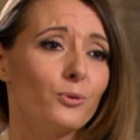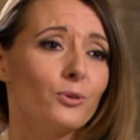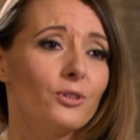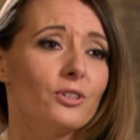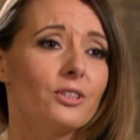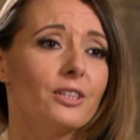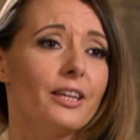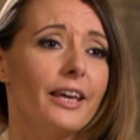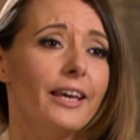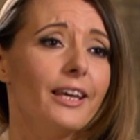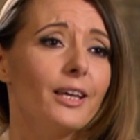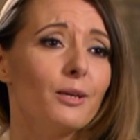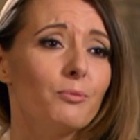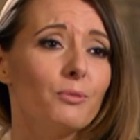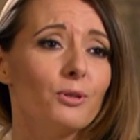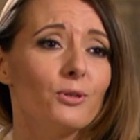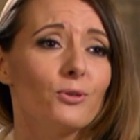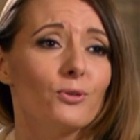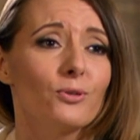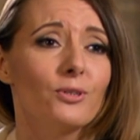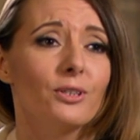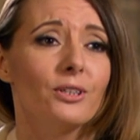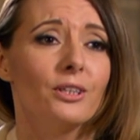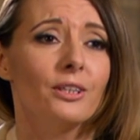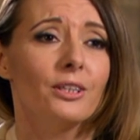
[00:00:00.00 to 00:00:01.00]
would take me to
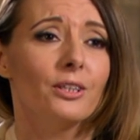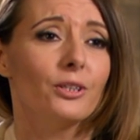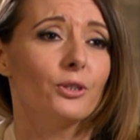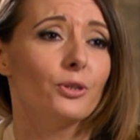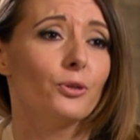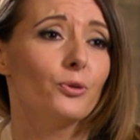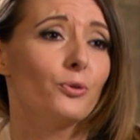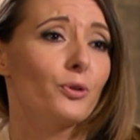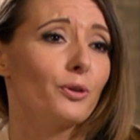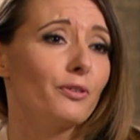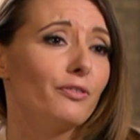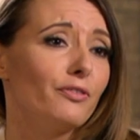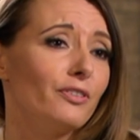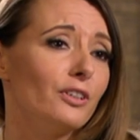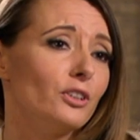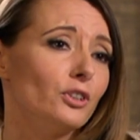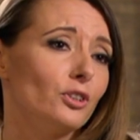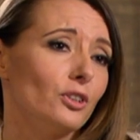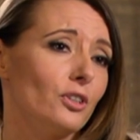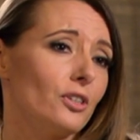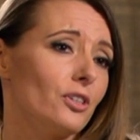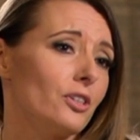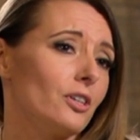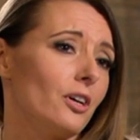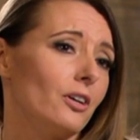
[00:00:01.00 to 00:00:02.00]
the
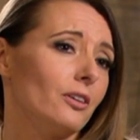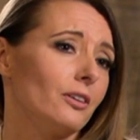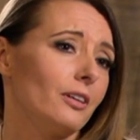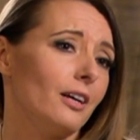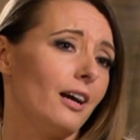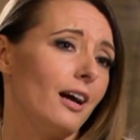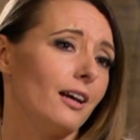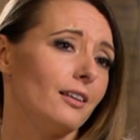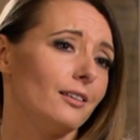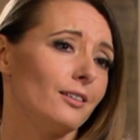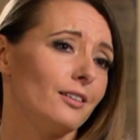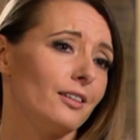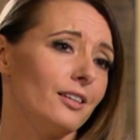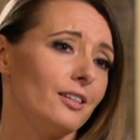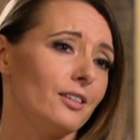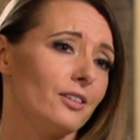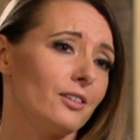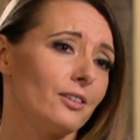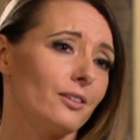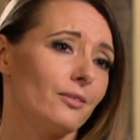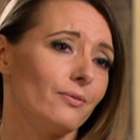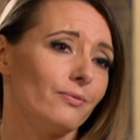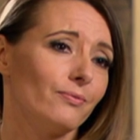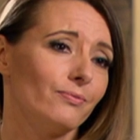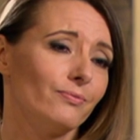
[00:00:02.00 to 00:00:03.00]
Eurovision Song
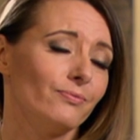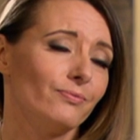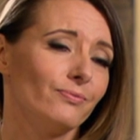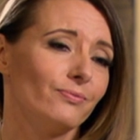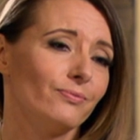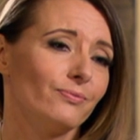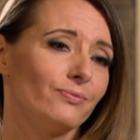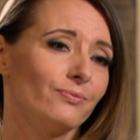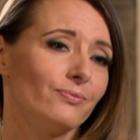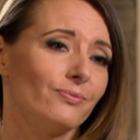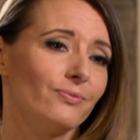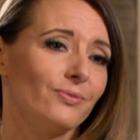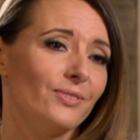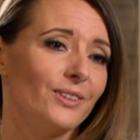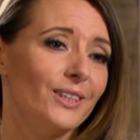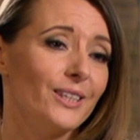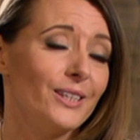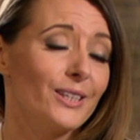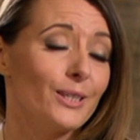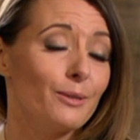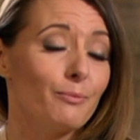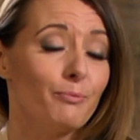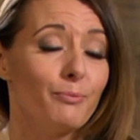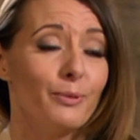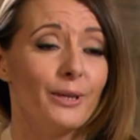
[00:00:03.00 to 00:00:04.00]
Contest.
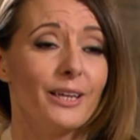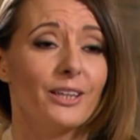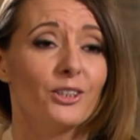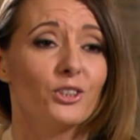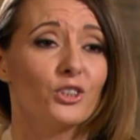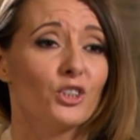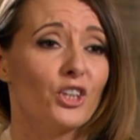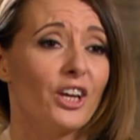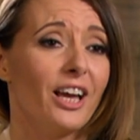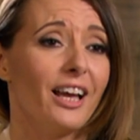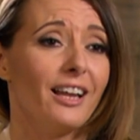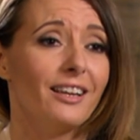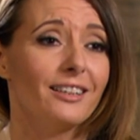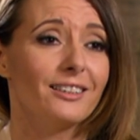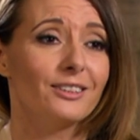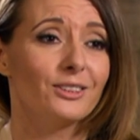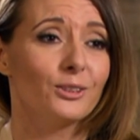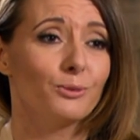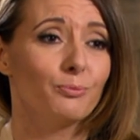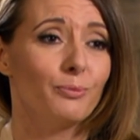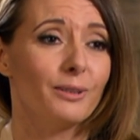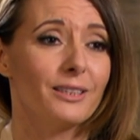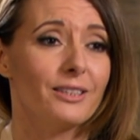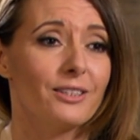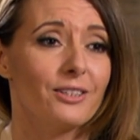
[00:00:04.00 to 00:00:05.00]
It's a big
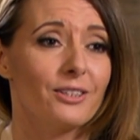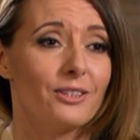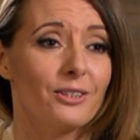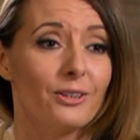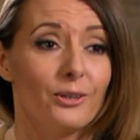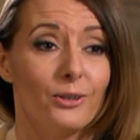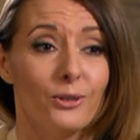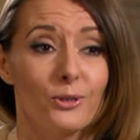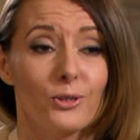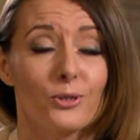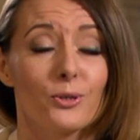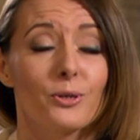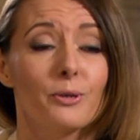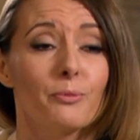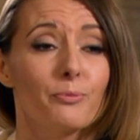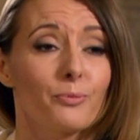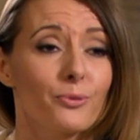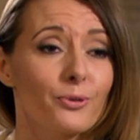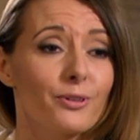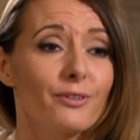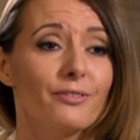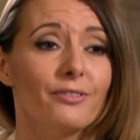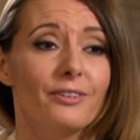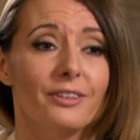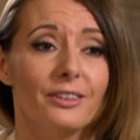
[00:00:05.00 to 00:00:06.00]
challenge, but also a
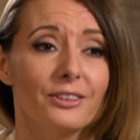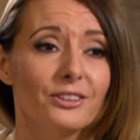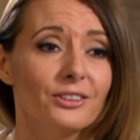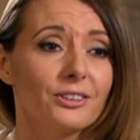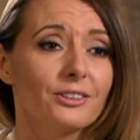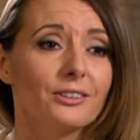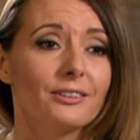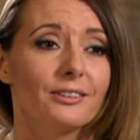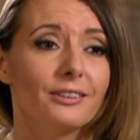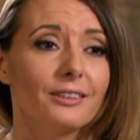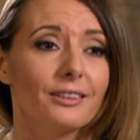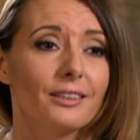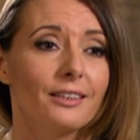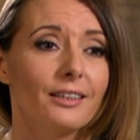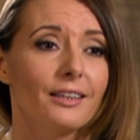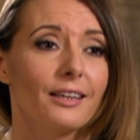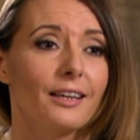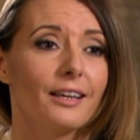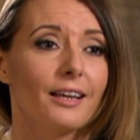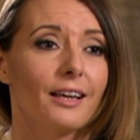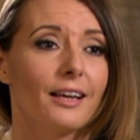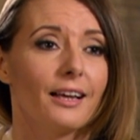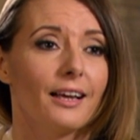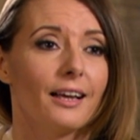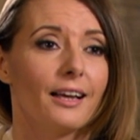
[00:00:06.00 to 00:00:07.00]
privilege.
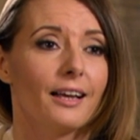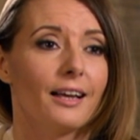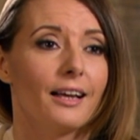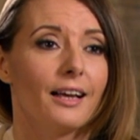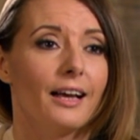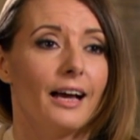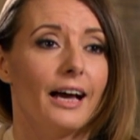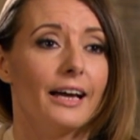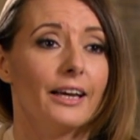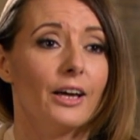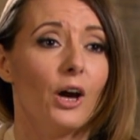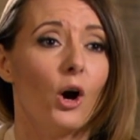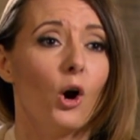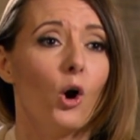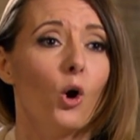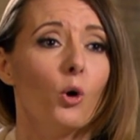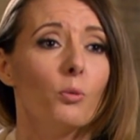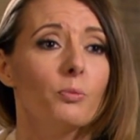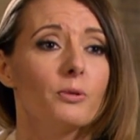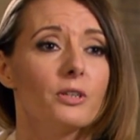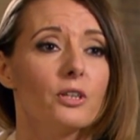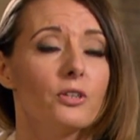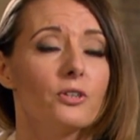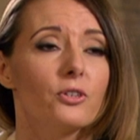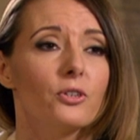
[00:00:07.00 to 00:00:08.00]
I
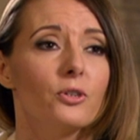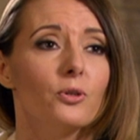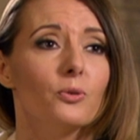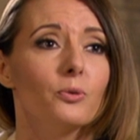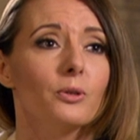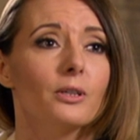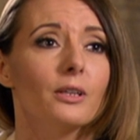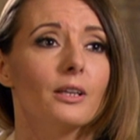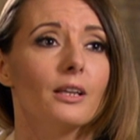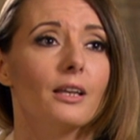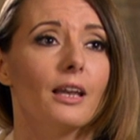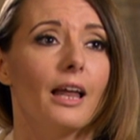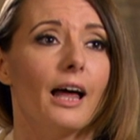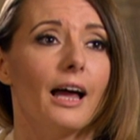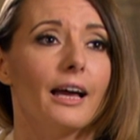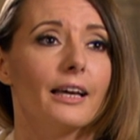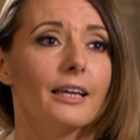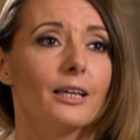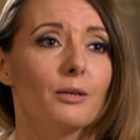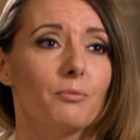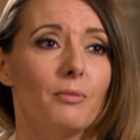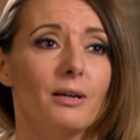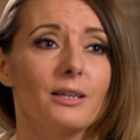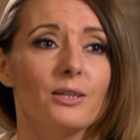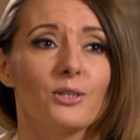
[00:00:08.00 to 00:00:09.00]
hope that you will
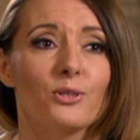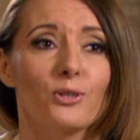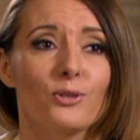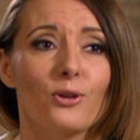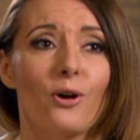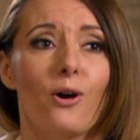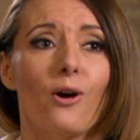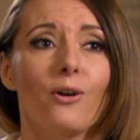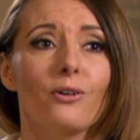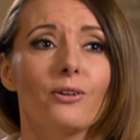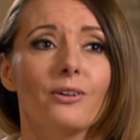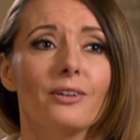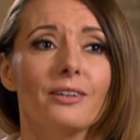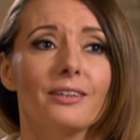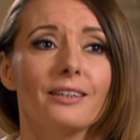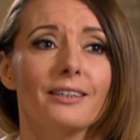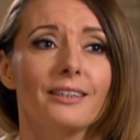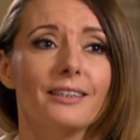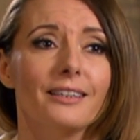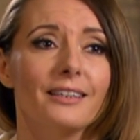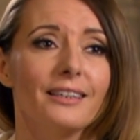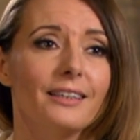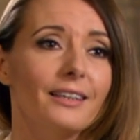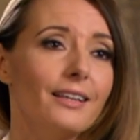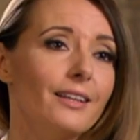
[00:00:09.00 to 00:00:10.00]
like my song,
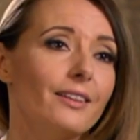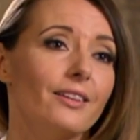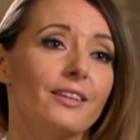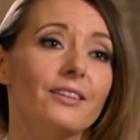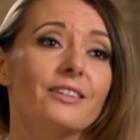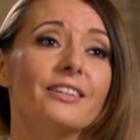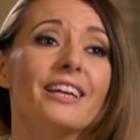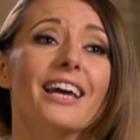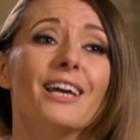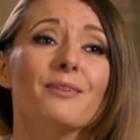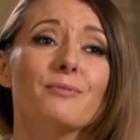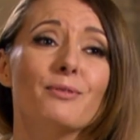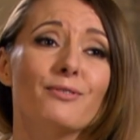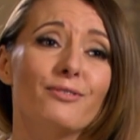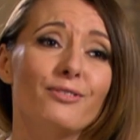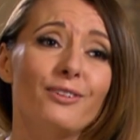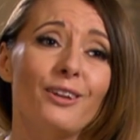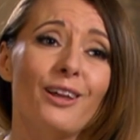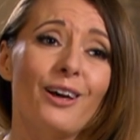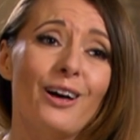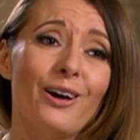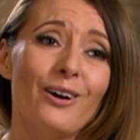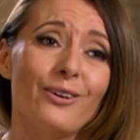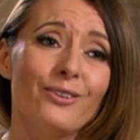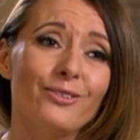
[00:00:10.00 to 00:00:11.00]
In the Name of
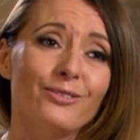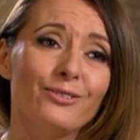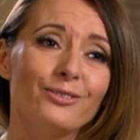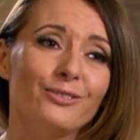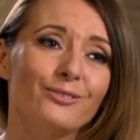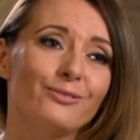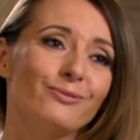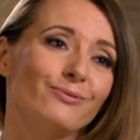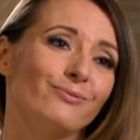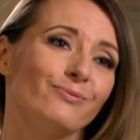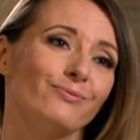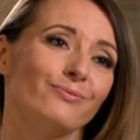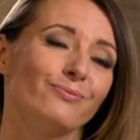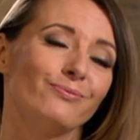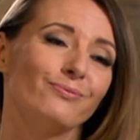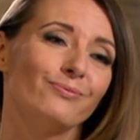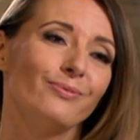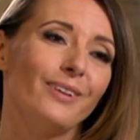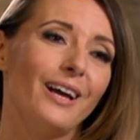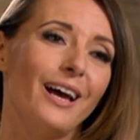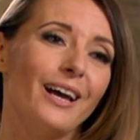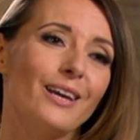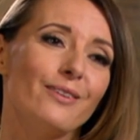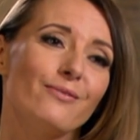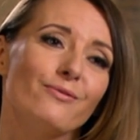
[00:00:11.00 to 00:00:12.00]
Love.
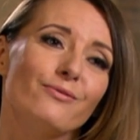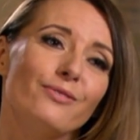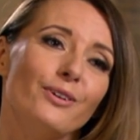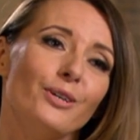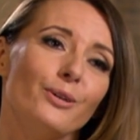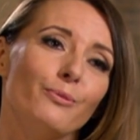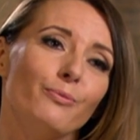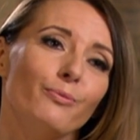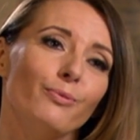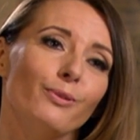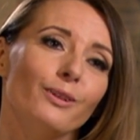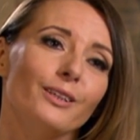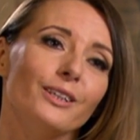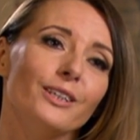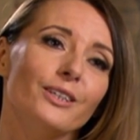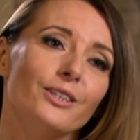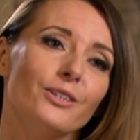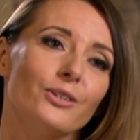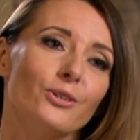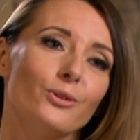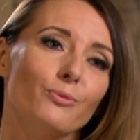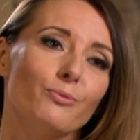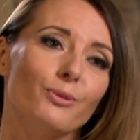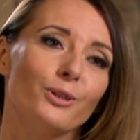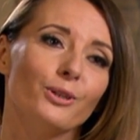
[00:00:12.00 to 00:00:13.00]
I am very
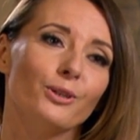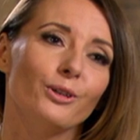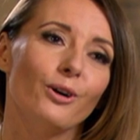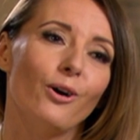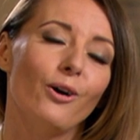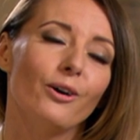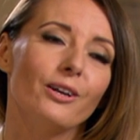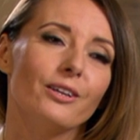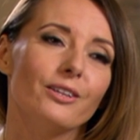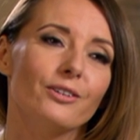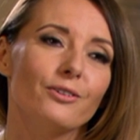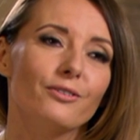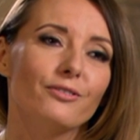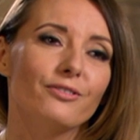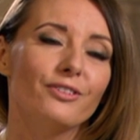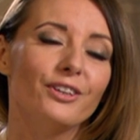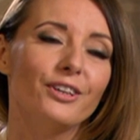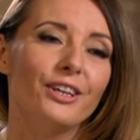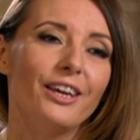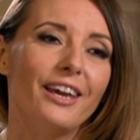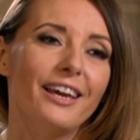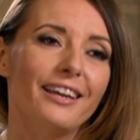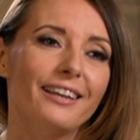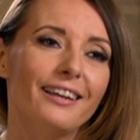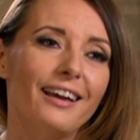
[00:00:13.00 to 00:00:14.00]
pleased to be going to
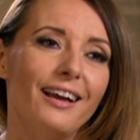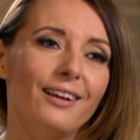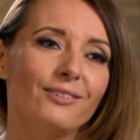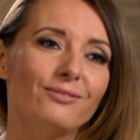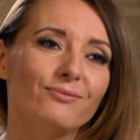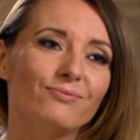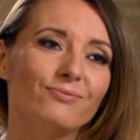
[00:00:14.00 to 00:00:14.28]
Vienna.